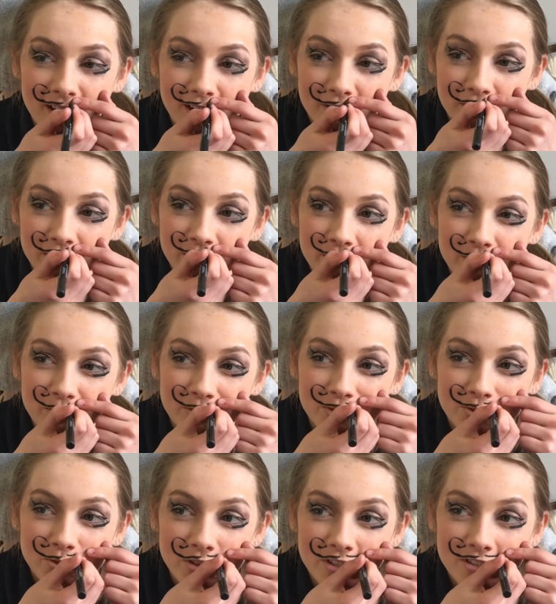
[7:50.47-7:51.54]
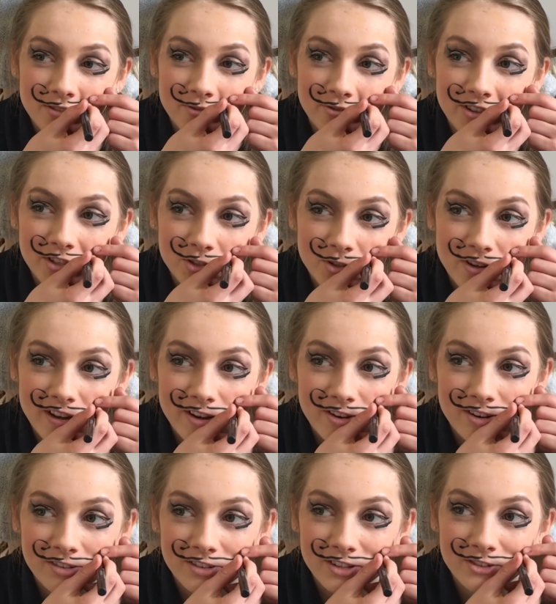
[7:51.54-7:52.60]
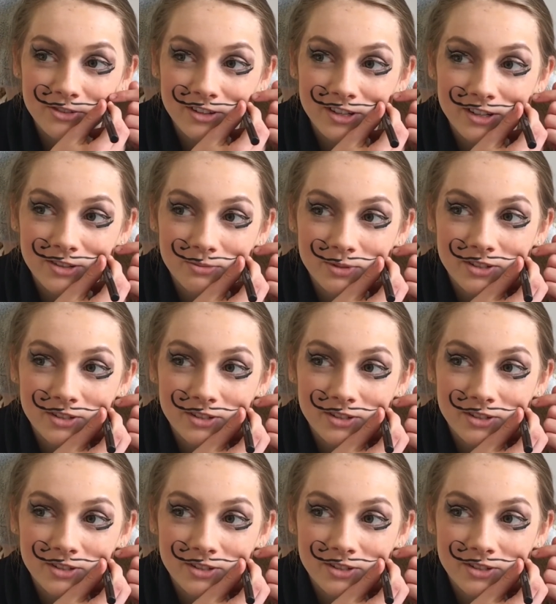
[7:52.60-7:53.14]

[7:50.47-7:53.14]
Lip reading: I think we're drawing some facial hair, I think, right now,